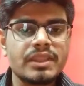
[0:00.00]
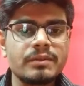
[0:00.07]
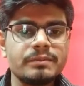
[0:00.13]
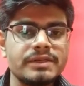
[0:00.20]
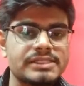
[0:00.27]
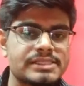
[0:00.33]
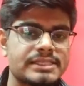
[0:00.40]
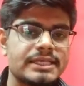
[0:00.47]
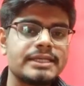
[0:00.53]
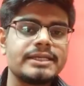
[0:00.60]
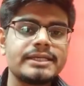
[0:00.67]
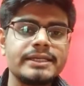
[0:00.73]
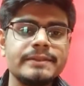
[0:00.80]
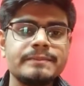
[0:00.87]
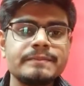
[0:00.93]

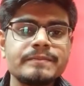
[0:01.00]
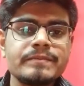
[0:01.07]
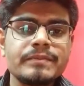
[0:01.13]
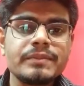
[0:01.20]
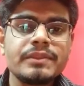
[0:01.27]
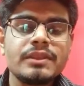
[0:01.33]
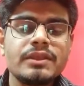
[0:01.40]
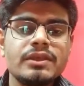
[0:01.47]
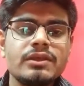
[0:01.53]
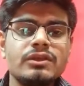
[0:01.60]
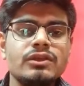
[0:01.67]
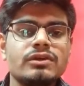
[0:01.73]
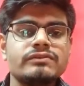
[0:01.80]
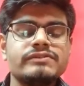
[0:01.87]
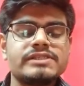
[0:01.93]
personality,
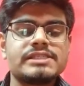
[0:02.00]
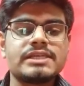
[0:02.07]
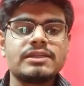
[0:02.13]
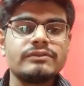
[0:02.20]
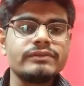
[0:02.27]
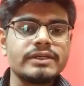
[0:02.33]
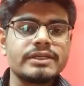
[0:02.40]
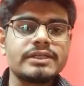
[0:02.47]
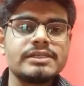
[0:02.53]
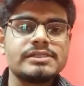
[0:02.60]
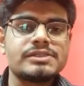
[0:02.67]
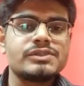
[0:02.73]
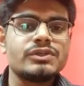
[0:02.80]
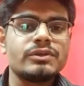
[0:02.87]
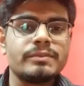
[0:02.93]
your physical
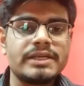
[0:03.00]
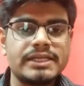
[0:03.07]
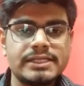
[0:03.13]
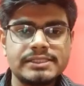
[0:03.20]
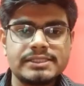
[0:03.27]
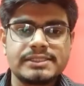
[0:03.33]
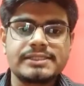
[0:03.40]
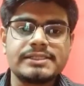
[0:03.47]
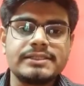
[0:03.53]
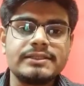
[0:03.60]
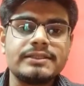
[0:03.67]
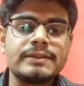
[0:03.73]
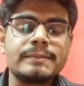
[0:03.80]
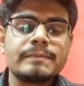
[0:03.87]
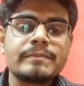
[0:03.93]
fitness, your mental
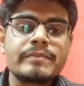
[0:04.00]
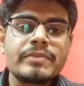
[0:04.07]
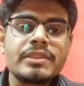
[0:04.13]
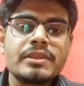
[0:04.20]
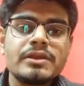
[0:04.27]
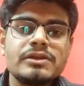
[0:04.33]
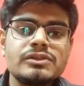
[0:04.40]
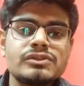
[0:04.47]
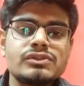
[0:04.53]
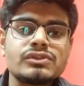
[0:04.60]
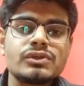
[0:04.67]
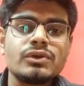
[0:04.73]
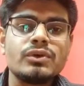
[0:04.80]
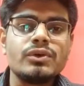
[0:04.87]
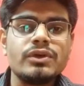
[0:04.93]
strength.
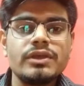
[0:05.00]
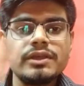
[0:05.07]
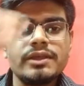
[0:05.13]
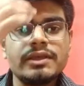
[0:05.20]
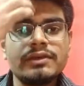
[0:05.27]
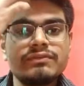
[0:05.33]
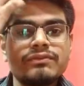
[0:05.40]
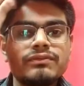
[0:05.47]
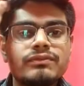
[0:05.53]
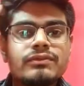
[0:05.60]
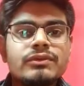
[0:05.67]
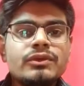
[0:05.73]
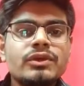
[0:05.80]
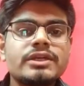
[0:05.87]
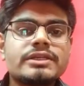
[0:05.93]
So if
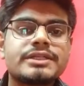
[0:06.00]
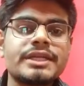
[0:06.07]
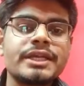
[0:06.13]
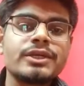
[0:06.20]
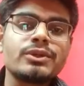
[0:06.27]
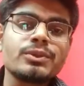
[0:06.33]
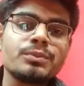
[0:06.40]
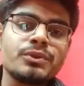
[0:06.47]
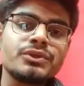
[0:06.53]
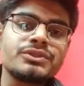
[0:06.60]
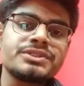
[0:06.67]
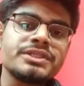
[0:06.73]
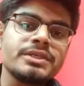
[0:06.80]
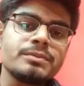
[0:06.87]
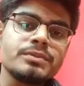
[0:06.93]
you are trying to
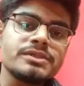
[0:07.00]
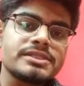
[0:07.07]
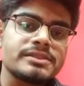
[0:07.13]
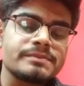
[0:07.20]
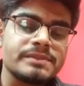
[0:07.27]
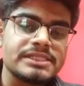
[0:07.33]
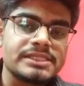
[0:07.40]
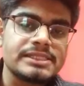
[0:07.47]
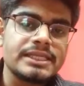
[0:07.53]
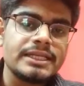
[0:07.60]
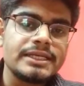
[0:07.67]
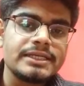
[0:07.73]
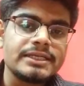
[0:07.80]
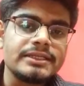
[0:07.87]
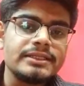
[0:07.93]
portray a
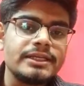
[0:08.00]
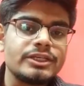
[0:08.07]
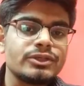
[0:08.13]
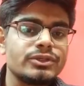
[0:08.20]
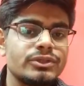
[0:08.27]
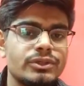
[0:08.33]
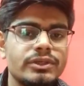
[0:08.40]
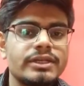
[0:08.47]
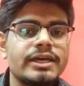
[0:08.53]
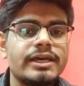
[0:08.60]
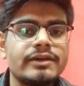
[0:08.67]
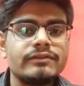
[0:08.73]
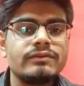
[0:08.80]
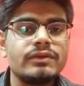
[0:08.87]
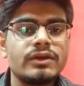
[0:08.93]
personality that you don't
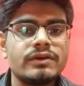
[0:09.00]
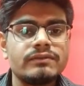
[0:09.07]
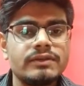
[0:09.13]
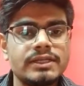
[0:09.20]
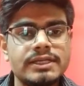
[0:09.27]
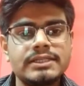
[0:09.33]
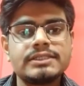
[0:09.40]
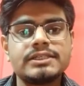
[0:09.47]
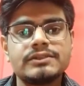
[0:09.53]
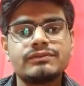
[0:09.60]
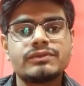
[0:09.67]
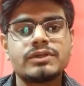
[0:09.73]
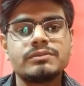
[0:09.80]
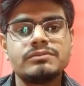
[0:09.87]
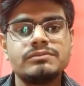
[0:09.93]
have, you have learned it
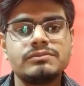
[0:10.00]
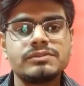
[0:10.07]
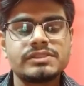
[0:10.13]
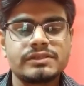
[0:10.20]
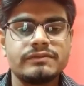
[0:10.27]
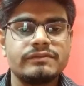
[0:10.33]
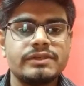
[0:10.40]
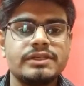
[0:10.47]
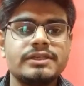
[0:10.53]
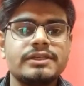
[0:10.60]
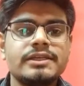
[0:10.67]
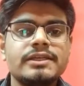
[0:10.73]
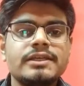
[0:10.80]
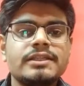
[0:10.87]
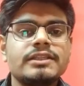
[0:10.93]
from somewhere,
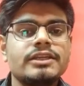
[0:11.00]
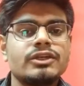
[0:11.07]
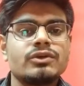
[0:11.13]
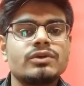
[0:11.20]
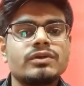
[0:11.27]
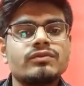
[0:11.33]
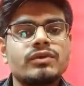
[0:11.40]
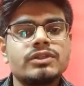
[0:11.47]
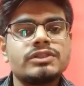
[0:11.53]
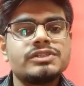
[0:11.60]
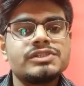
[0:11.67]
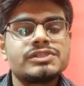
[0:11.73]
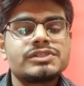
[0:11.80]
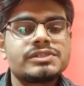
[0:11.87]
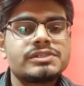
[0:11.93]
that okay, for
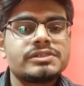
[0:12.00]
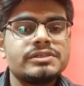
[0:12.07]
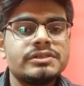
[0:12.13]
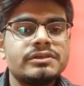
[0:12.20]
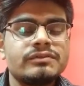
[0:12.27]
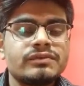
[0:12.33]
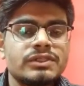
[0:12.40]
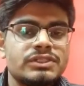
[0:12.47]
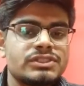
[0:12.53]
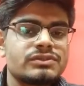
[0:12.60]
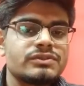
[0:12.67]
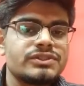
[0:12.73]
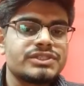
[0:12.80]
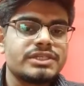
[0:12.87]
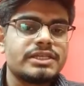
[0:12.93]
this
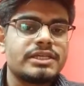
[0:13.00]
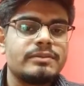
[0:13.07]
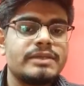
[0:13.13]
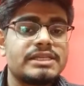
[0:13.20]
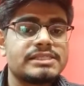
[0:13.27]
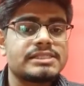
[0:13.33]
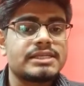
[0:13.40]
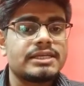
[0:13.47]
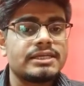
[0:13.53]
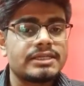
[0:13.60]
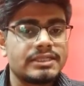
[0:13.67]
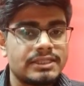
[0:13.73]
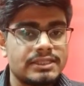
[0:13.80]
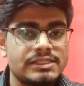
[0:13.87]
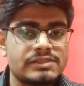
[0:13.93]
question I'll be answering it
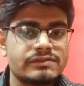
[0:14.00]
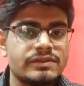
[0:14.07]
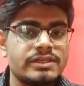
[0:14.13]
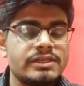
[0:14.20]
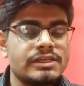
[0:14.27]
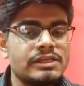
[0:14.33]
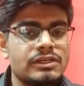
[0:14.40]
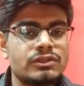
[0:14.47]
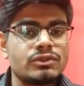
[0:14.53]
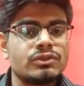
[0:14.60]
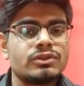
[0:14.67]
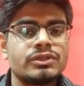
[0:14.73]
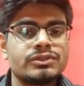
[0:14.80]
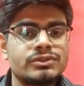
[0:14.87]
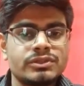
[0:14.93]
in this way, though
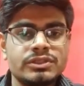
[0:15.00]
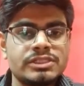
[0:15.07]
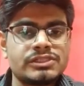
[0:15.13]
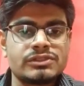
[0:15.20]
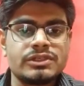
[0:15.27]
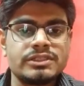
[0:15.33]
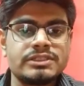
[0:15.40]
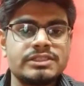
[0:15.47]
the truth is not